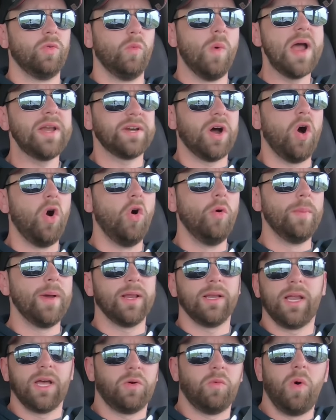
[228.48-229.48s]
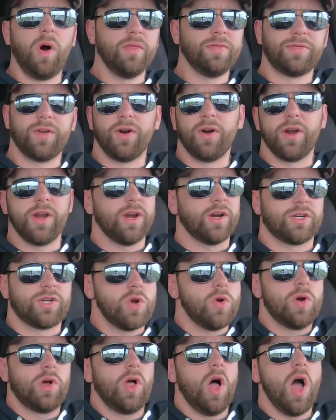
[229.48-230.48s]
went home at like one thirty or
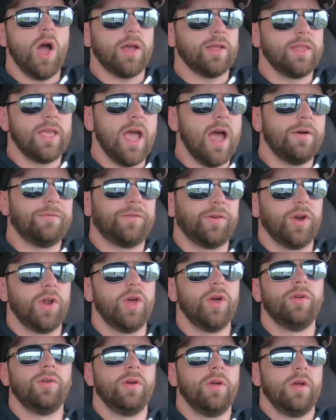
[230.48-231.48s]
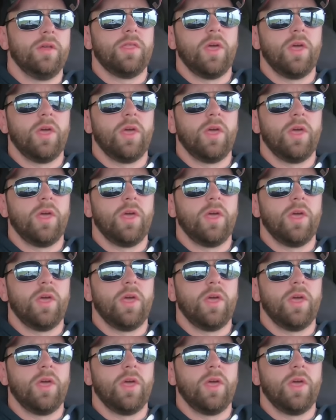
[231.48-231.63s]
two o'clock in the afternoon.